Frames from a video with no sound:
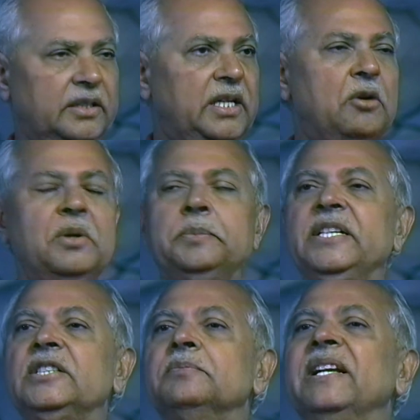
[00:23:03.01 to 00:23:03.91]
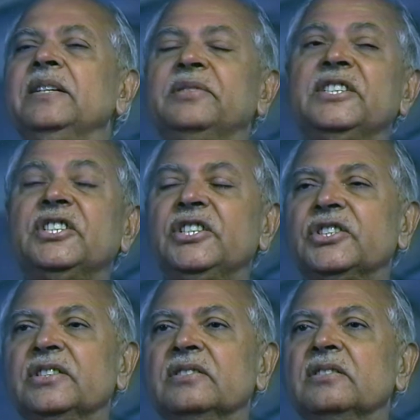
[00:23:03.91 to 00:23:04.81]
there will be his
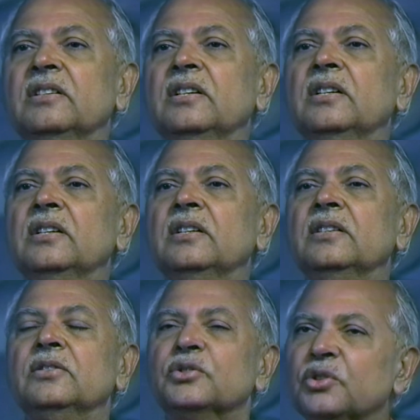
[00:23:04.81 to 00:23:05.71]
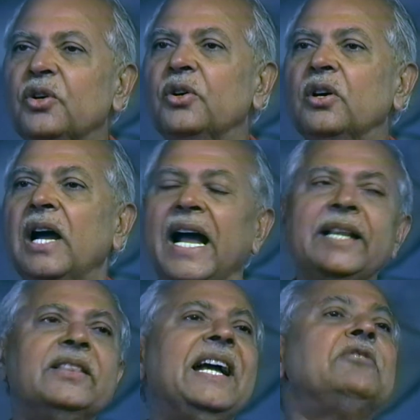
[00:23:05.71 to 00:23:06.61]
manifestation. So,
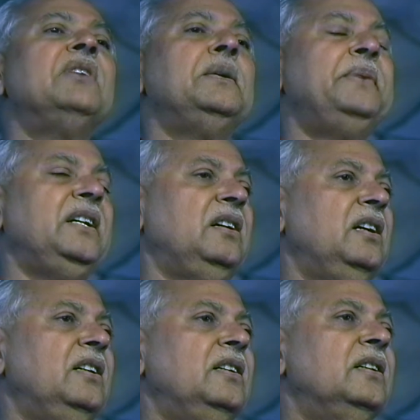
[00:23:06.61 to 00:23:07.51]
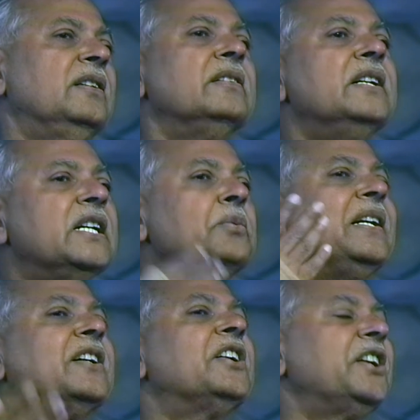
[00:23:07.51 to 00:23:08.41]
and that will be, it
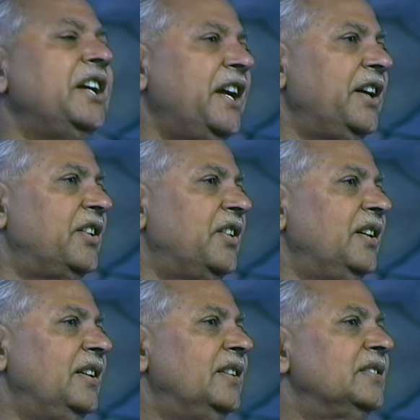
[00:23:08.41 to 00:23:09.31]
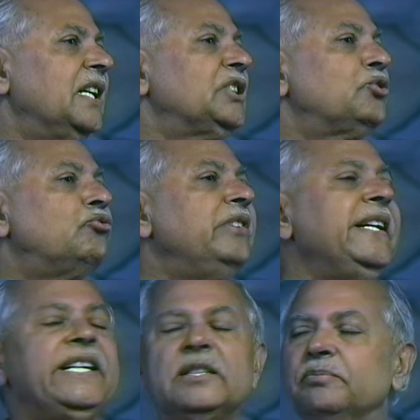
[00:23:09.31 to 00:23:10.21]
will create the
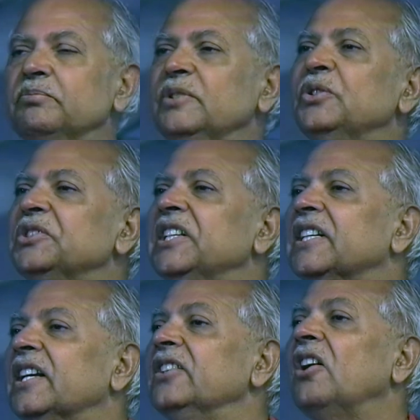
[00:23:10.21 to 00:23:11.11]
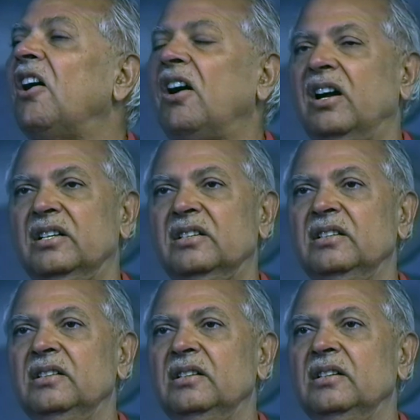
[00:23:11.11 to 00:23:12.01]
sweet music in the heart.
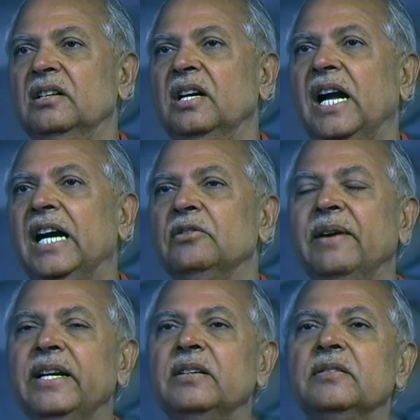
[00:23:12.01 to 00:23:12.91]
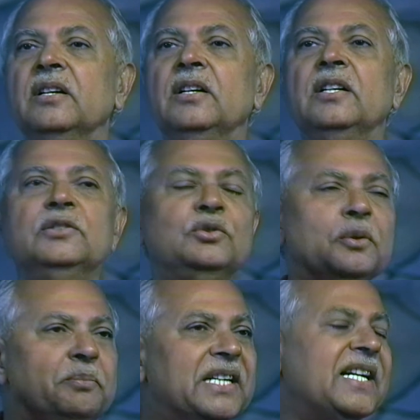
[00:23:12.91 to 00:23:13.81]
And when you
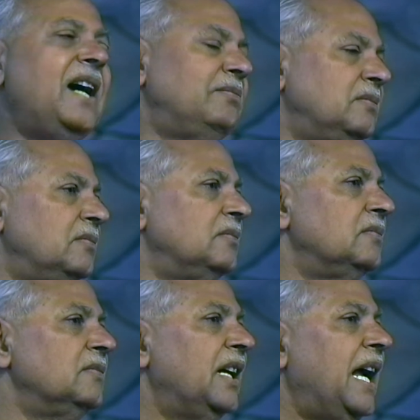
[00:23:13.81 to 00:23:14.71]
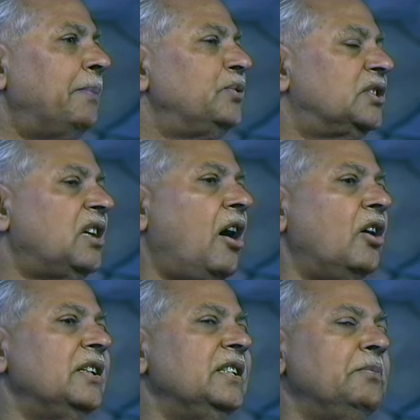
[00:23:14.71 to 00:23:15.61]
become
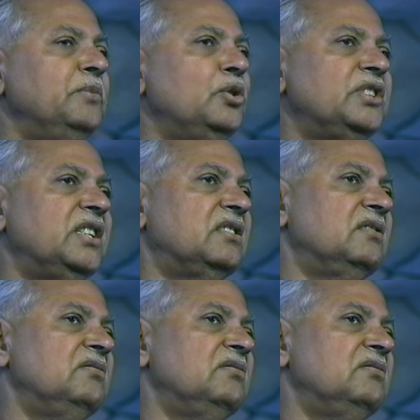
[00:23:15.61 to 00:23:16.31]
absorbed in the music,